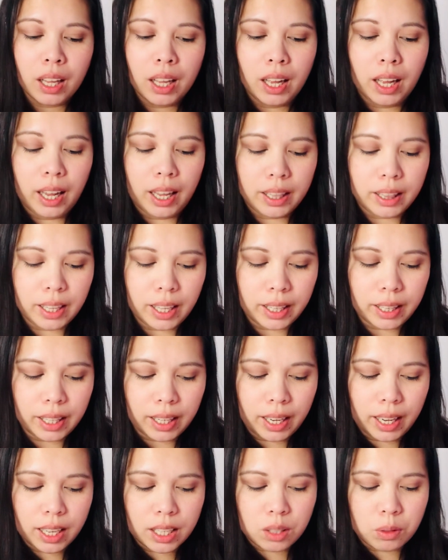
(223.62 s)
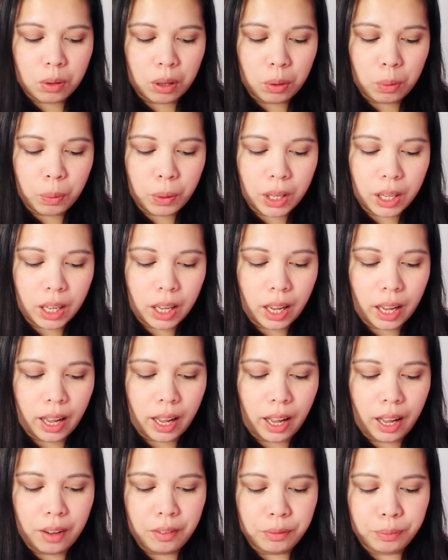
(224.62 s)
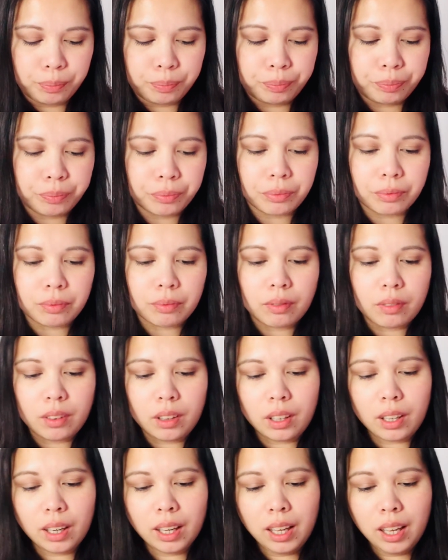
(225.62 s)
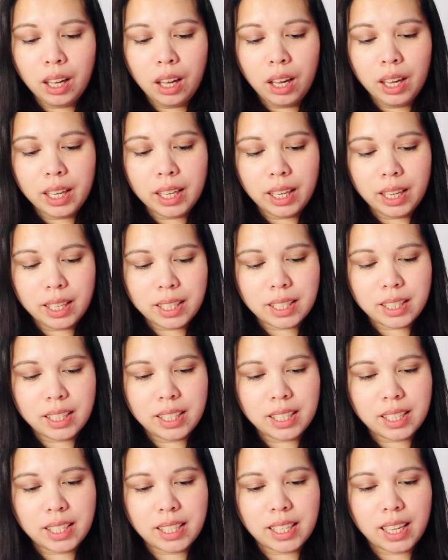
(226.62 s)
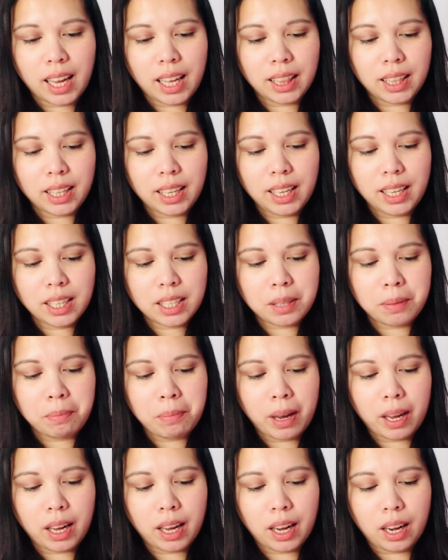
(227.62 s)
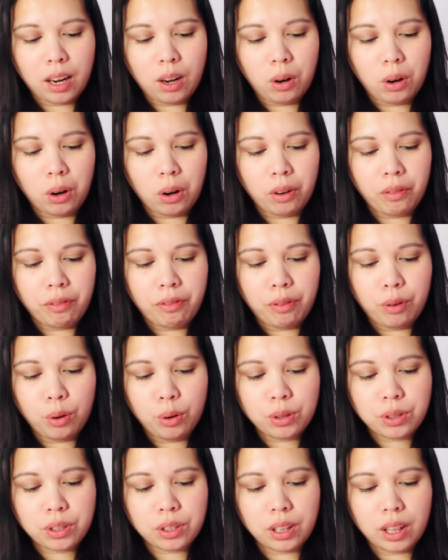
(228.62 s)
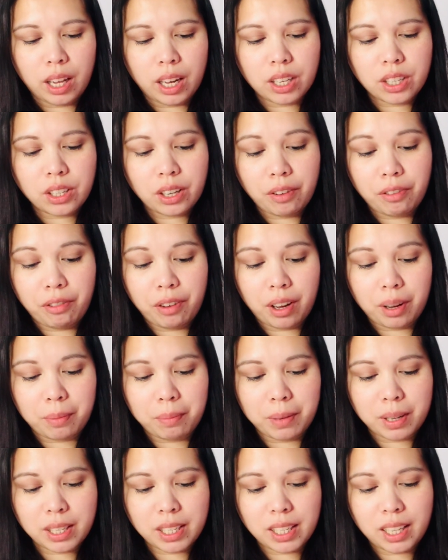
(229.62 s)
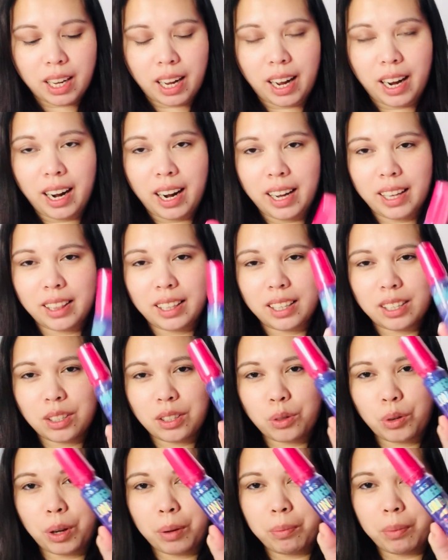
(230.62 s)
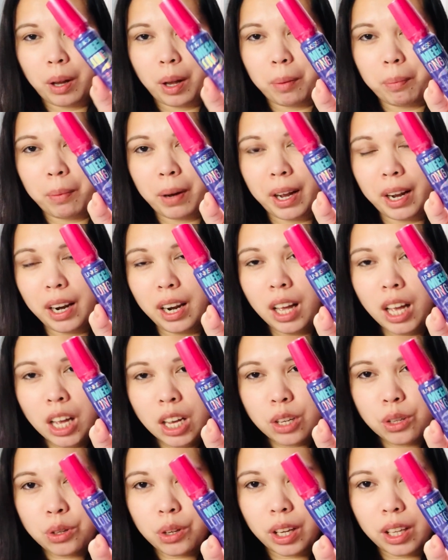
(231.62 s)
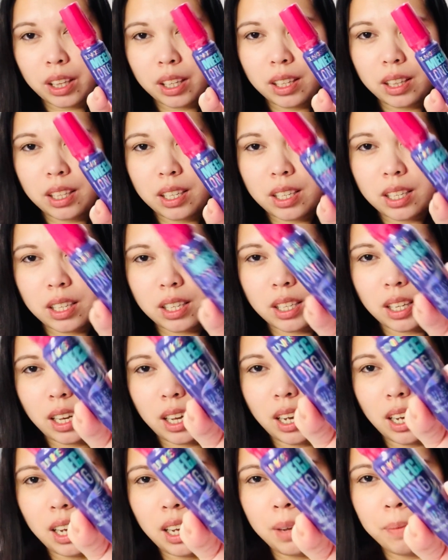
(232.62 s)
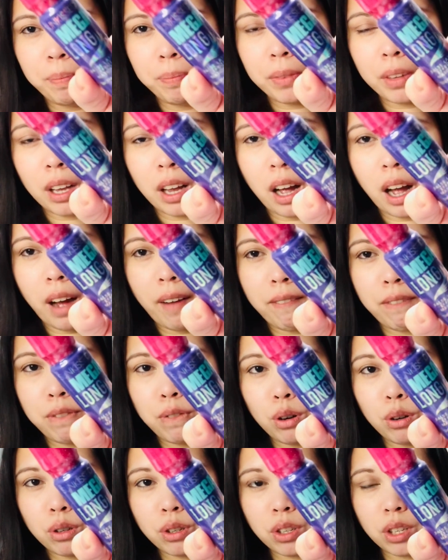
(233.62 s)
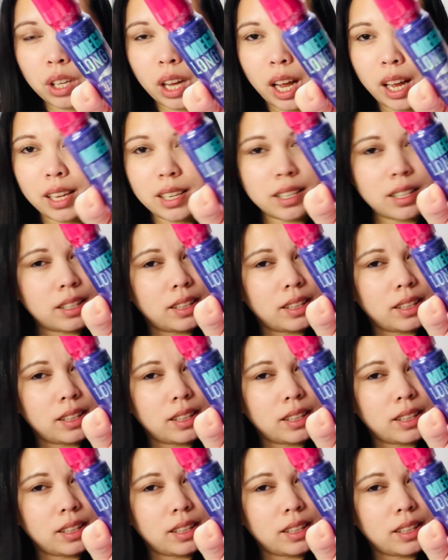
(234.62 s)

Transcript: And then the next one we have is this Sunkissed Mega Long False Lash Effect Mascara. It has 12 ml. So I think this is a full size.